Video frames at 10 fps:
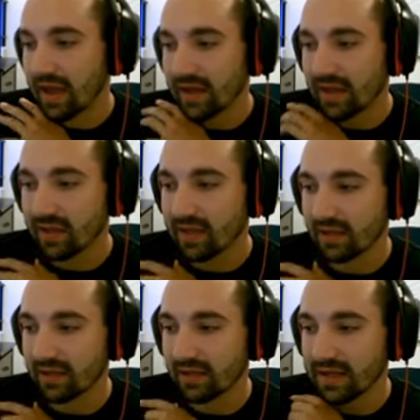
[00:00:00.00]
it
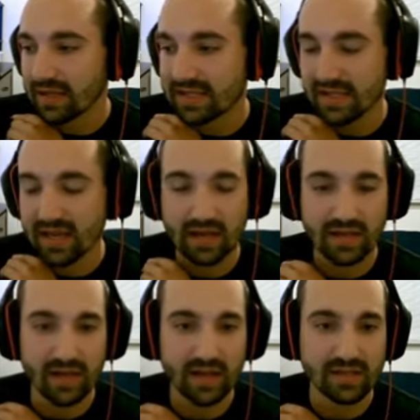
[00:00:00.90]
that Lee
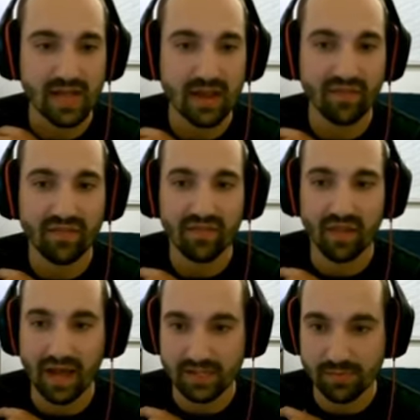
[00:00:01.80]
Sin is a
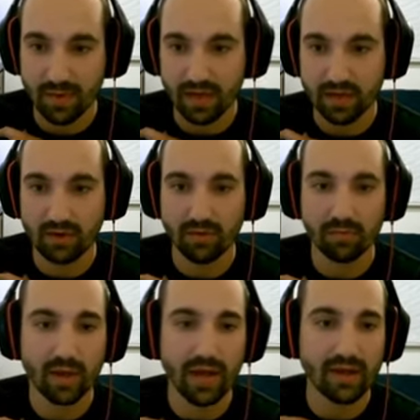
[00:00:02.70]
flex pick. You can
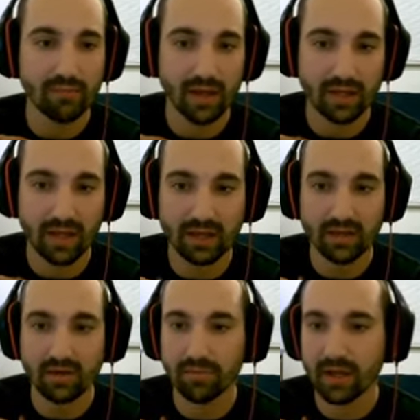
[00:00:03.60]
play it mid
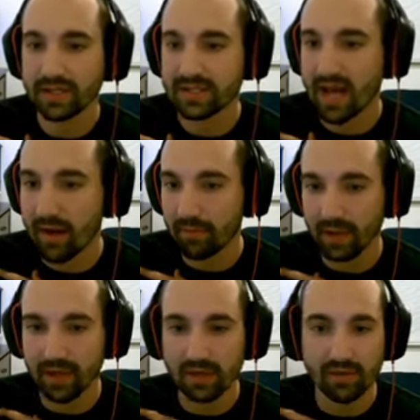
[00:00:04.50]
lane, you can play it top
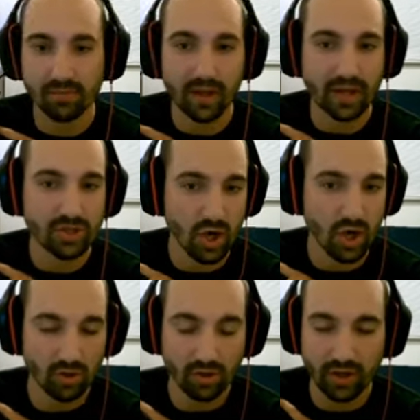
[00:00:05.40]
lane, you can play it
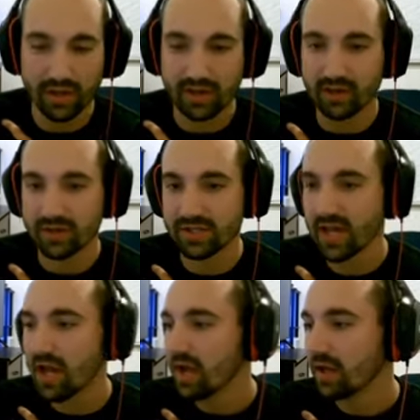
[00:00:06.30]
jungle. Like,
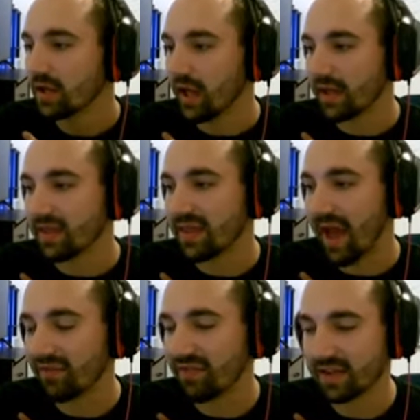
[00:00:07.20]
there's, like,
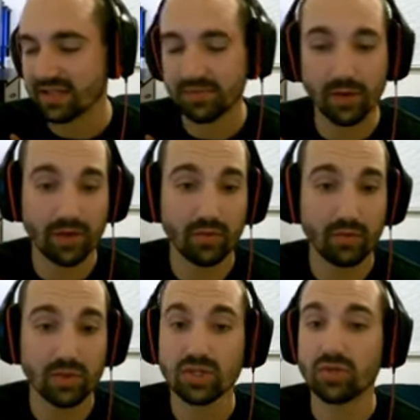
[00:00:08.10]
that flexibility,
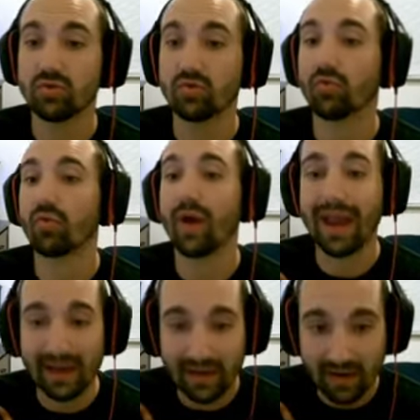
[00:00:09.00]
which is great.